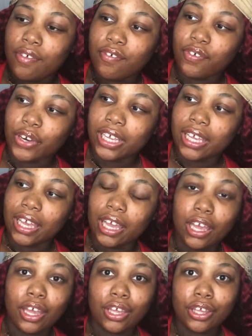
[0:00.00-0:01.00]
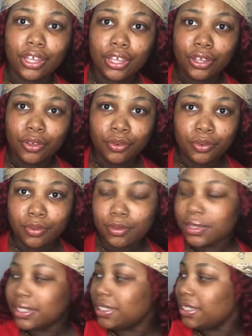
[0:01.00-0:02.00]
freaking cute
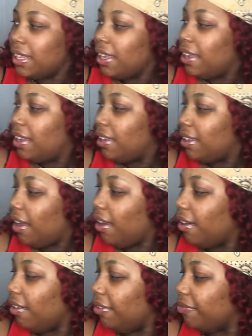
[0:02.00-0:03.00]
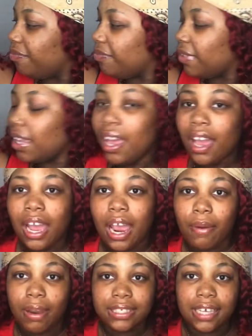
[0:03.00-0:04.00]
y'all
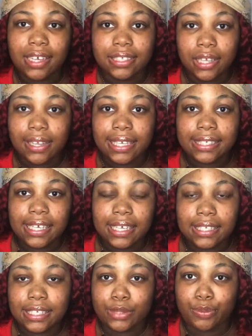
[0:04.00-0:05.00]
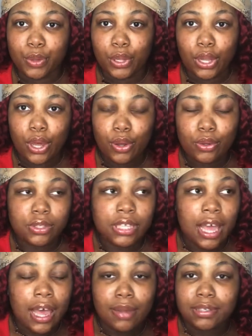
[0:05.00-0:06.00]
all right y'all so let's get into some clothes
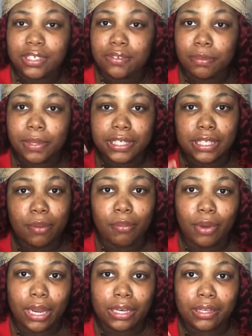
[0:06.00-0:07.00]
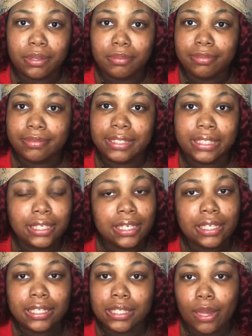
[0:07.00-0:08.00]
i'm just gonna pick some random
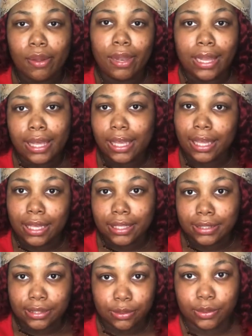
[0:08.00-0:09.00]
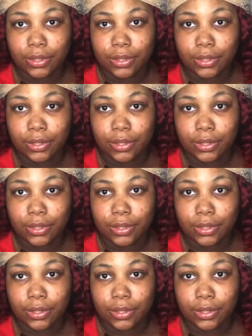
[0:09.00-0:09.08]
so let's get into